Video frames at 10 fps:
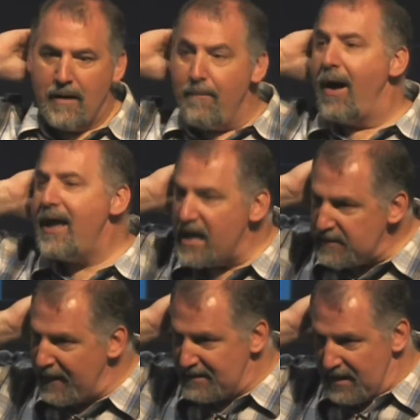and my
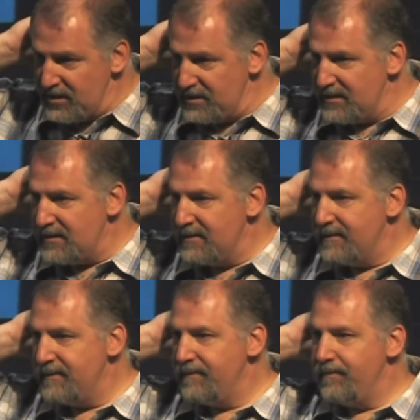expectations.
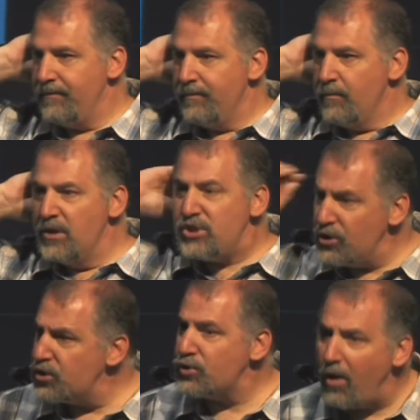We
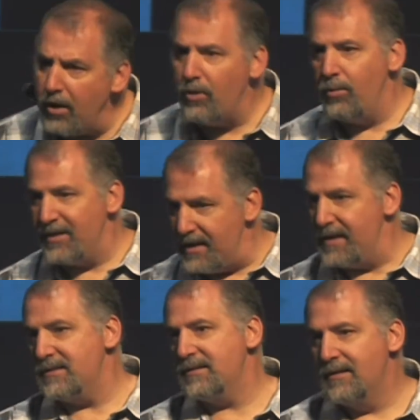still struggle with
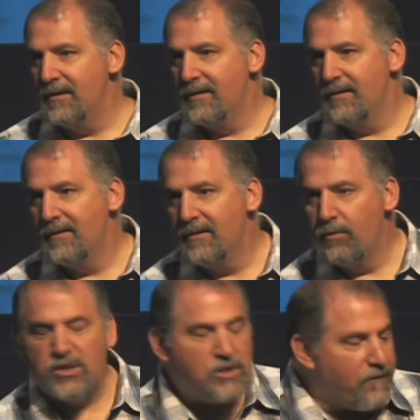this.
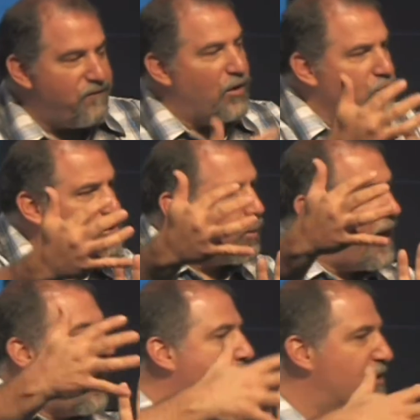We still filter what
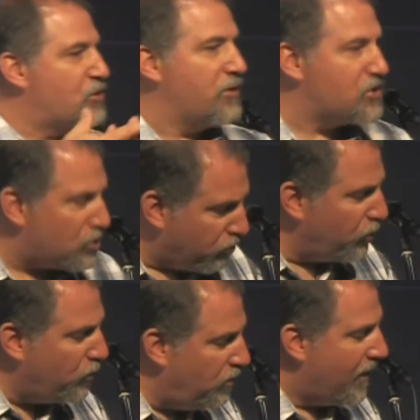happens to us
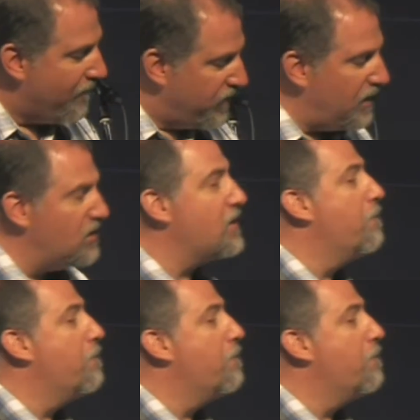through these